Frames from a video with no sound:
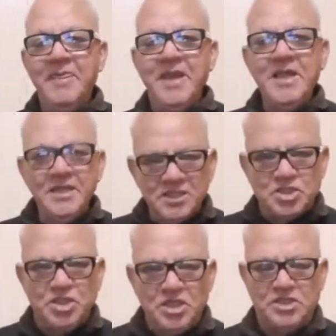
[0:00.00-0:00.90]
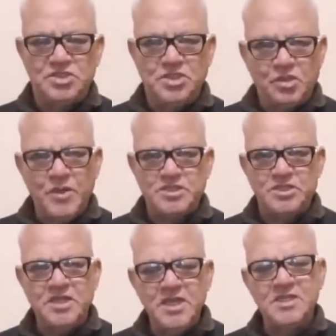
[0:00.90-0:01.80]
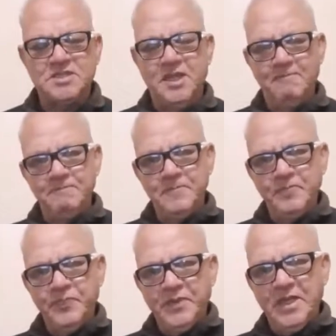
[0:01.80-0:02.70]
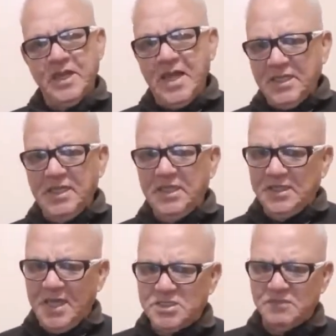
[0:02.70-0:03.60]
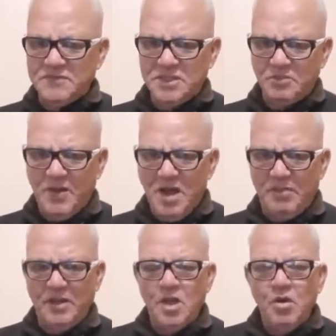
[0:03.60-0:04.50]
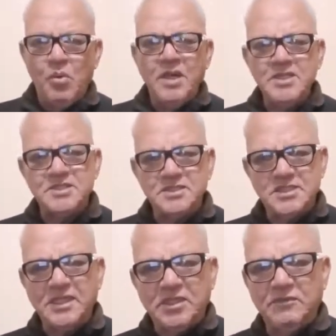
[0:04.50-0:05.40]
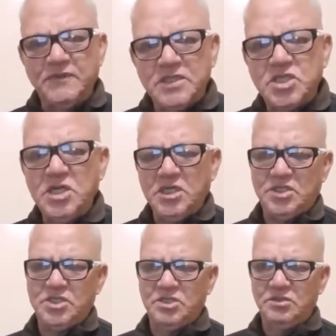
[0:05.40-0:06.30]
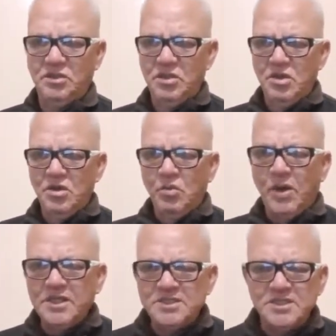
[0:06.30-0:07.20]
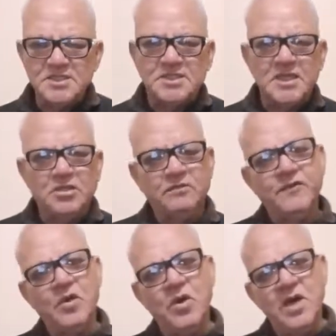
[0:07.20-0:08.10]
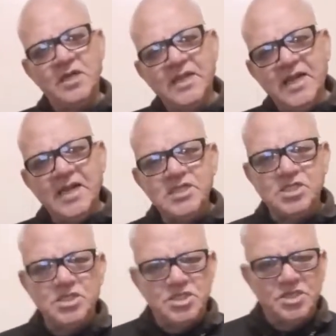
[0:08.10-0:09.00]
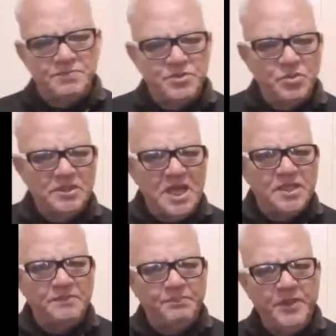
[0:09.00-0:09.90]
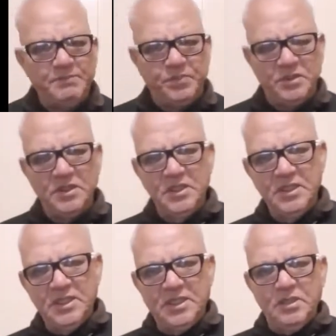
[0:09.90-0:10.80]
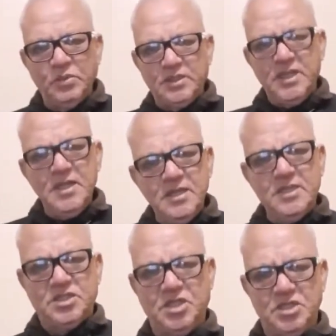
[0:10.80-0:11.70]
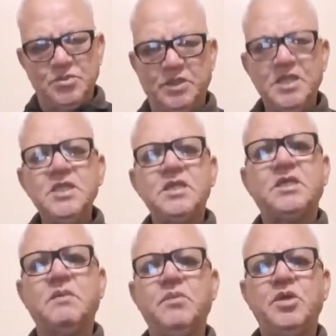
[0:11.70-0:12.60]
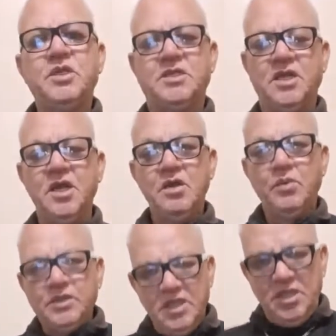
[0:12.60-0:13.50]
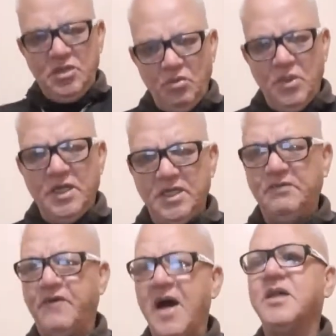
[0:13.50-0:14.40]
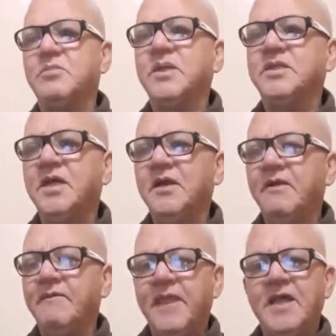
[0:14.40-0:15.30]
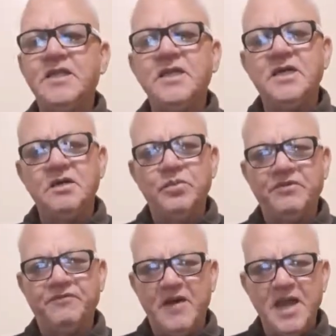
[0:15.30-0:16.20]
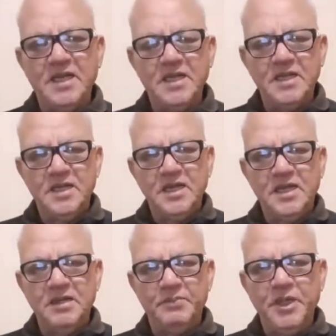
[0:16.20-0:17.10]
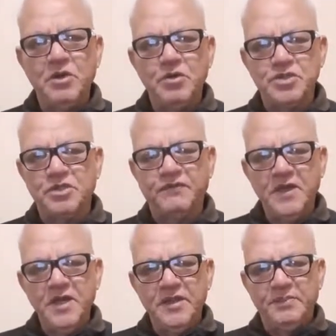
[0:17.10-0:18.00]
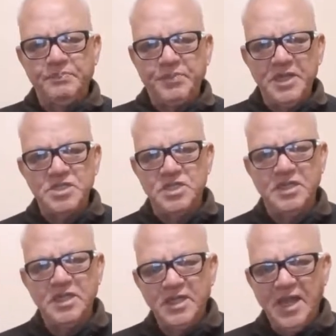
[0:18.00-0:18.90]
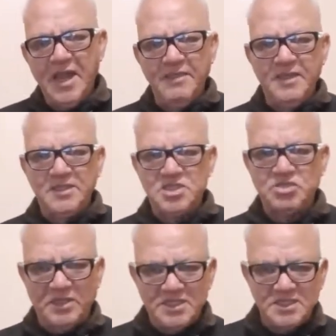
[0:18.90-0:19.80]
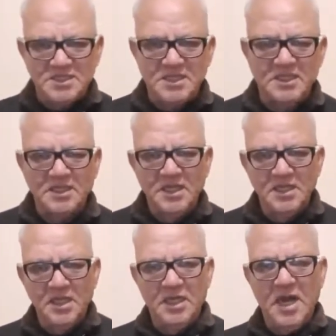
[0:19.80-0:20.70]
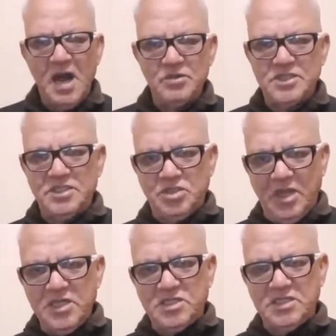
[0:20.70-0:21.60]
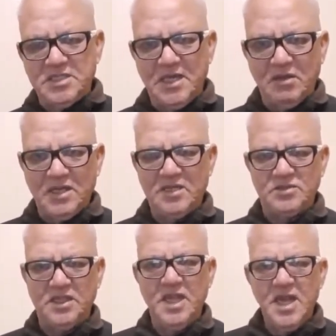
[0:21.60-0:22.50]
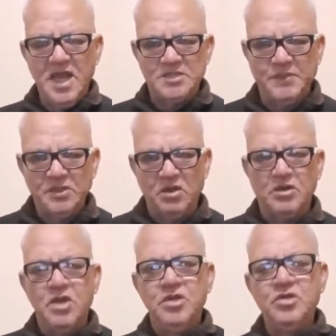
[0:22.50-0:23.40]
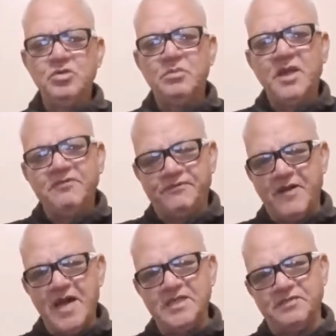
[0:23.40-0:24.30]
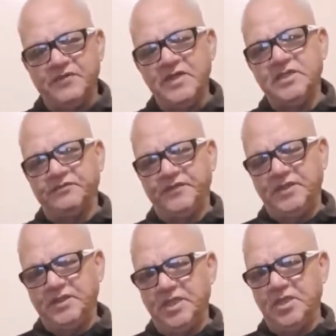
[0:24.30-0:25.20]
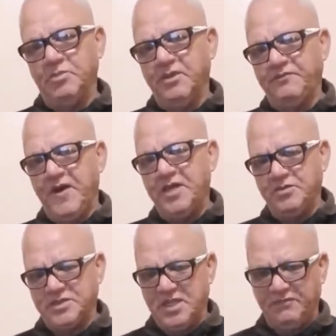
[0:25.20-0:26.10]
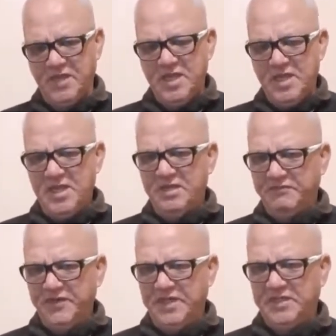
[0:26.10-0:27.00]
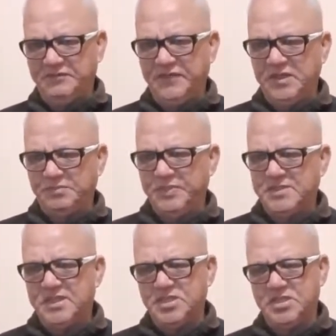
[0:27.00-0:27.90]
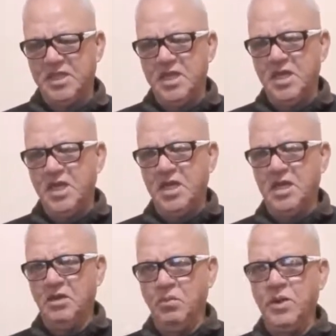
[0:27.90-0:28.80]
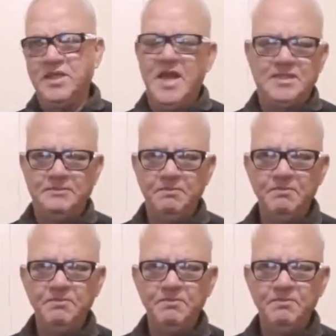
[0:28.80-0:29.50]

In the church, the question is like in the case of Zerubbabel, what is the state of the church? What is the state of your relationships with other people, uh, within the church, within the community, within your work environment? And here we find, uh, because of the pressure and the stresses that uh, our situations in our country has been gone, you may find it very difficult and you may find yourself in a very difficult position uh, with that.